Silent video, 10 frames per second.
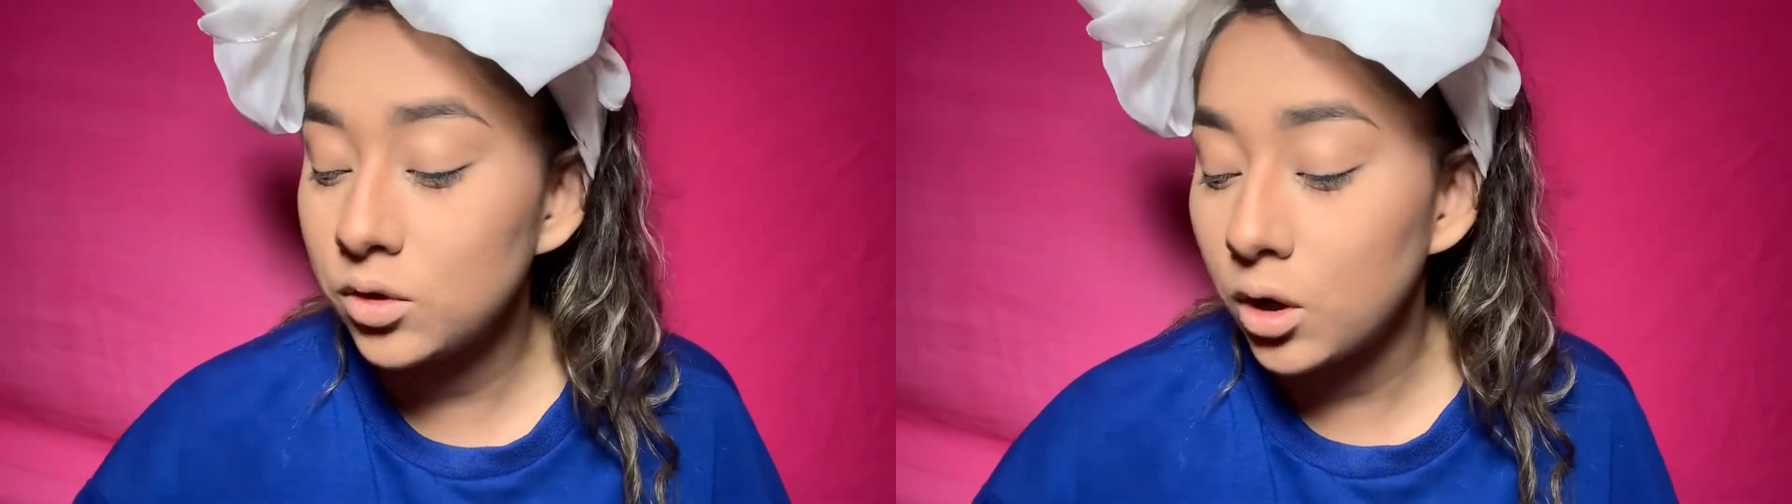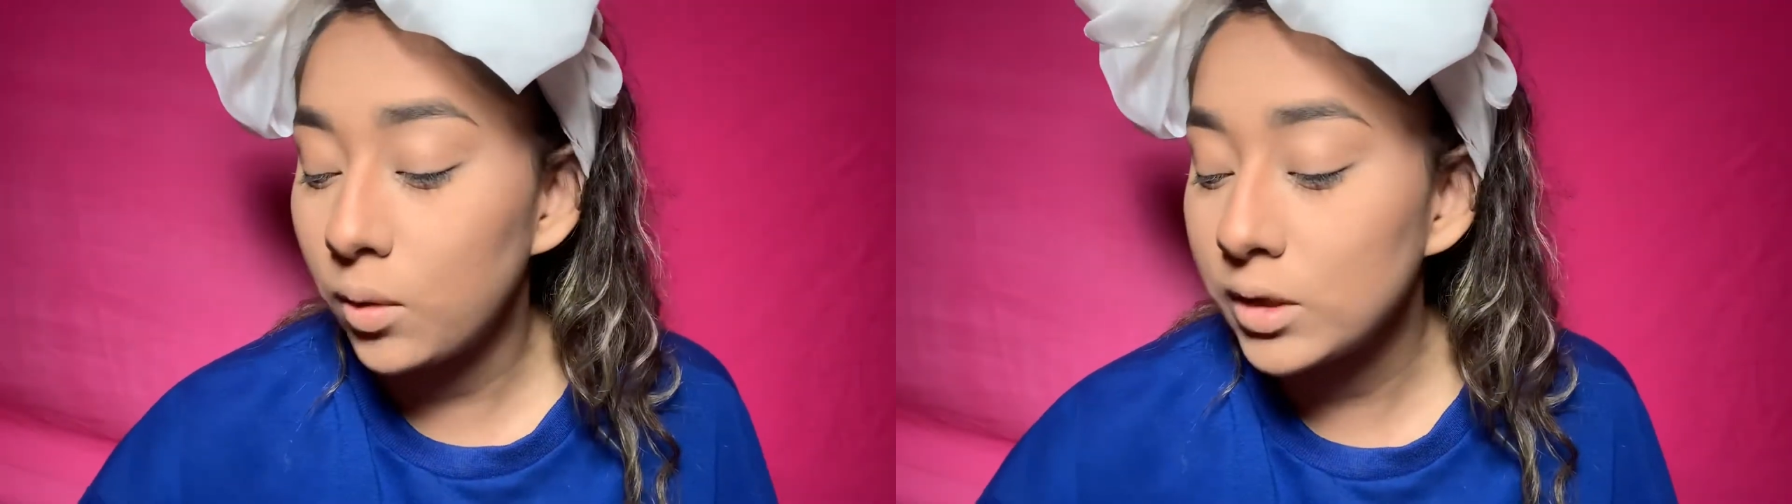
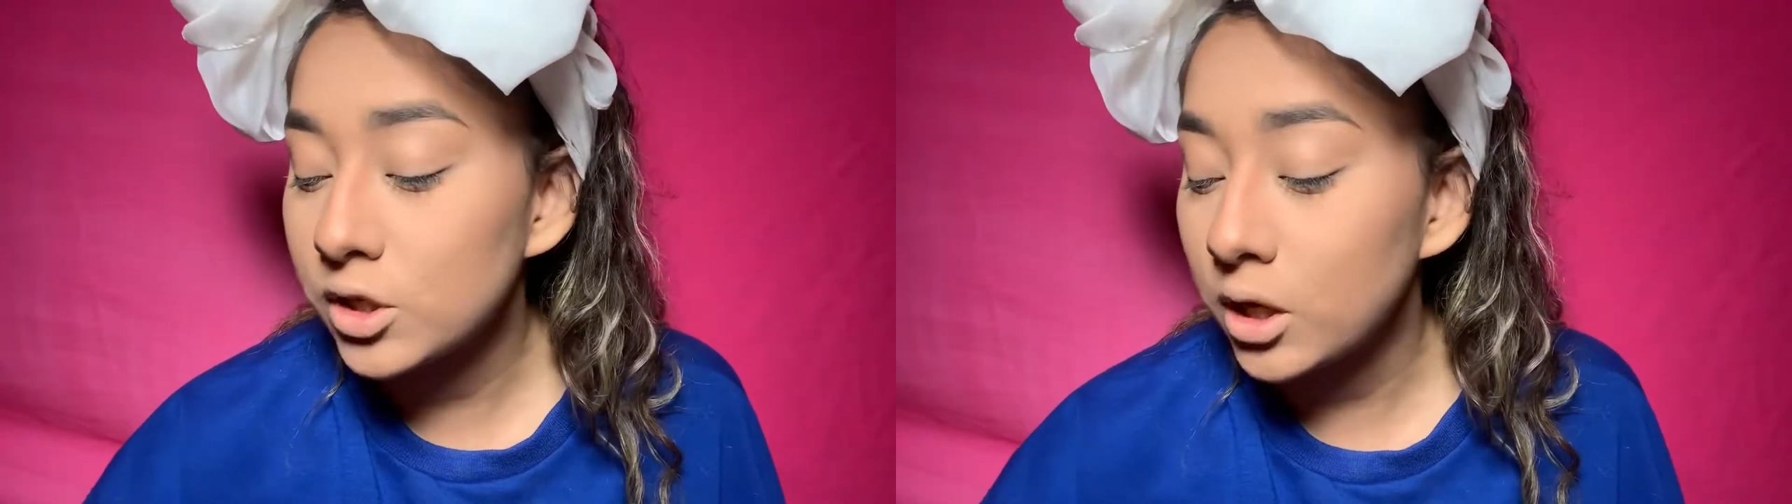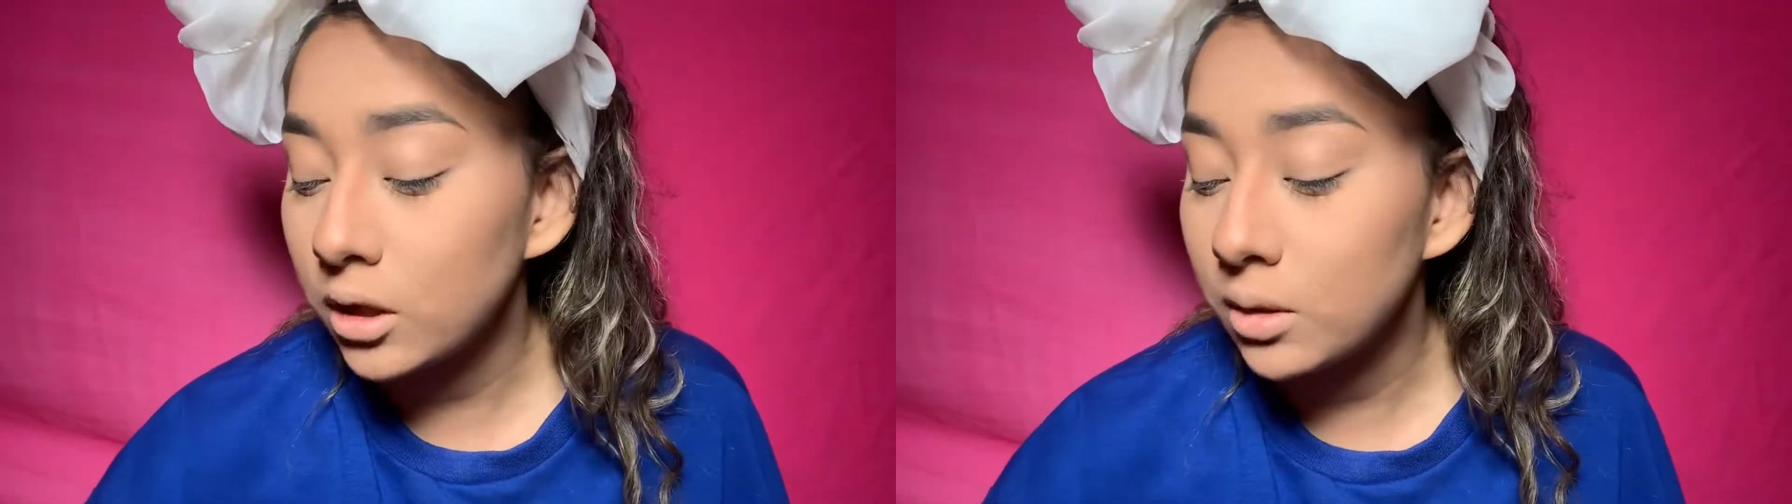go and
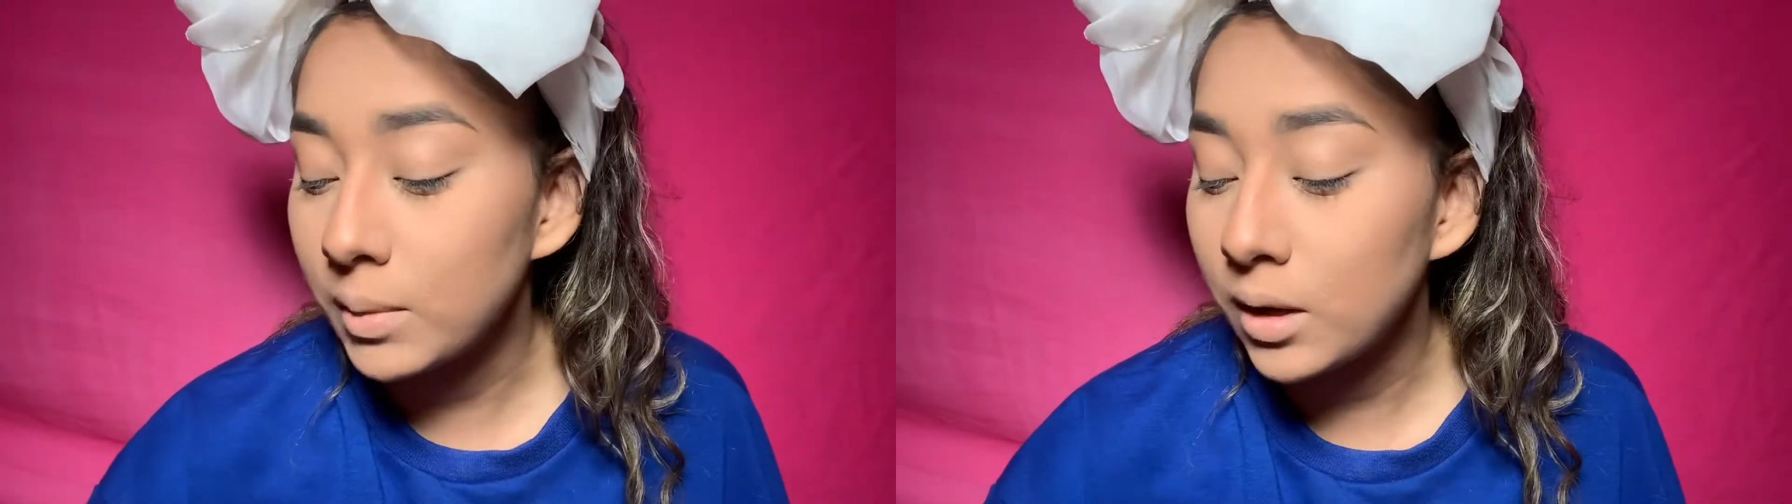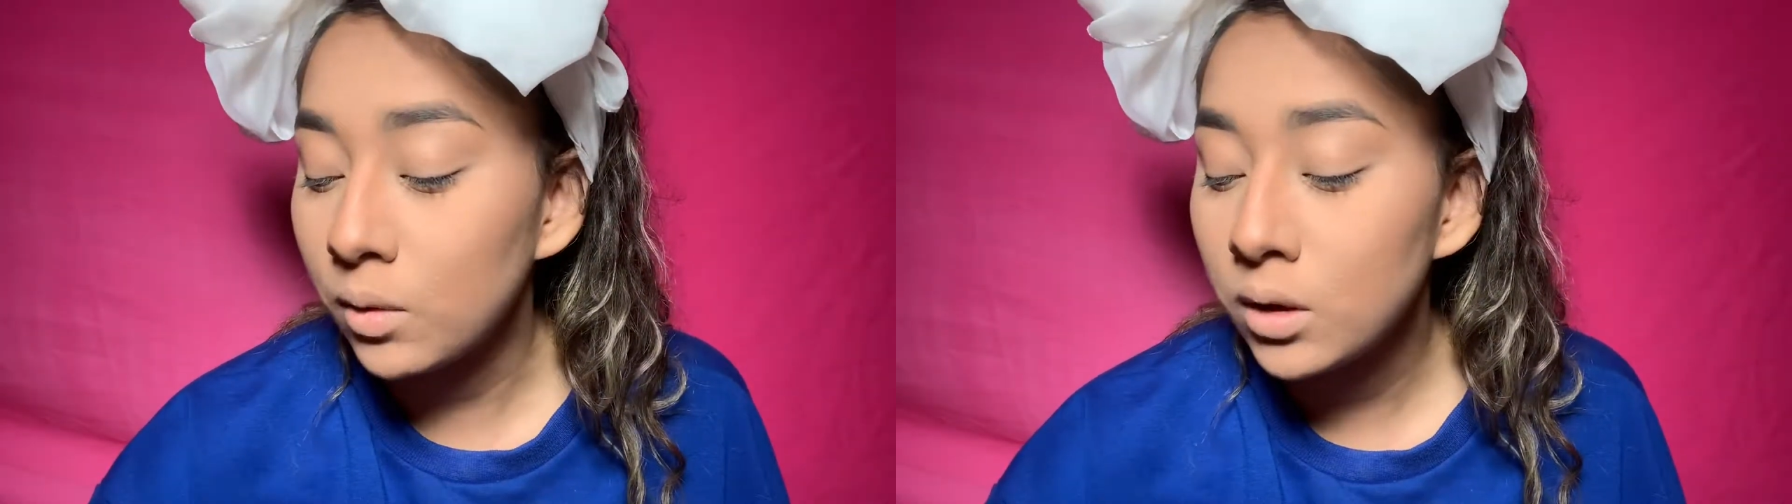check them
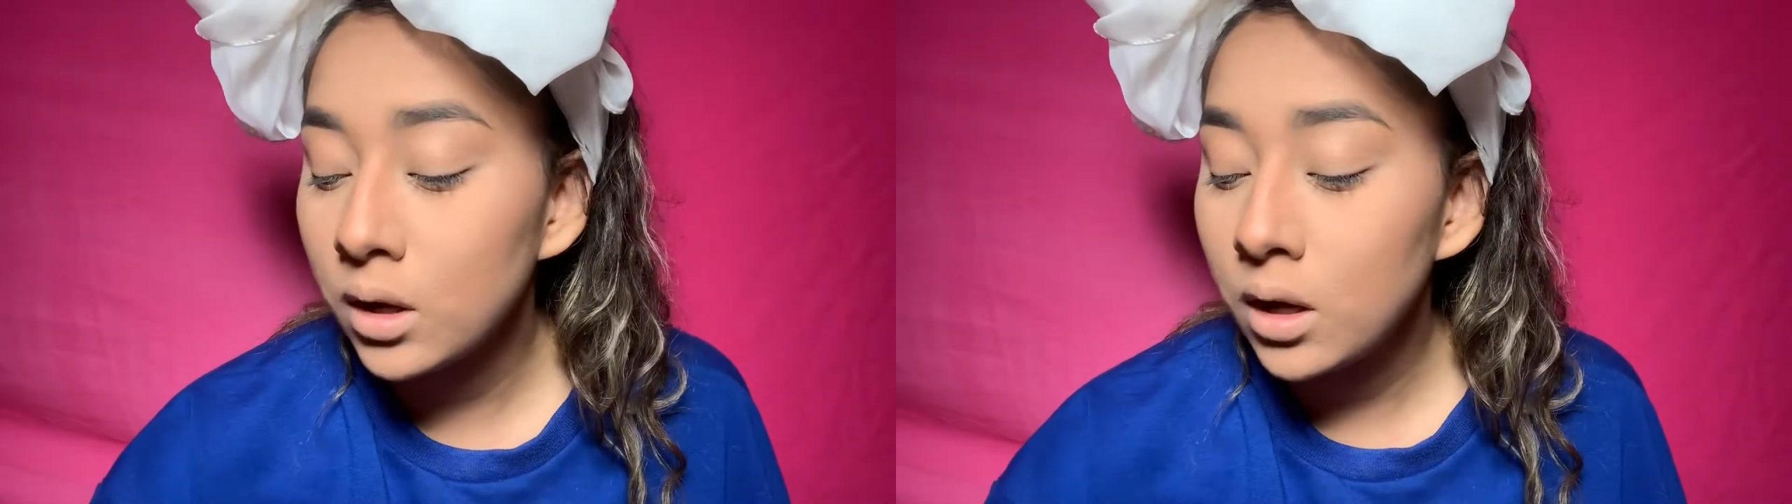out.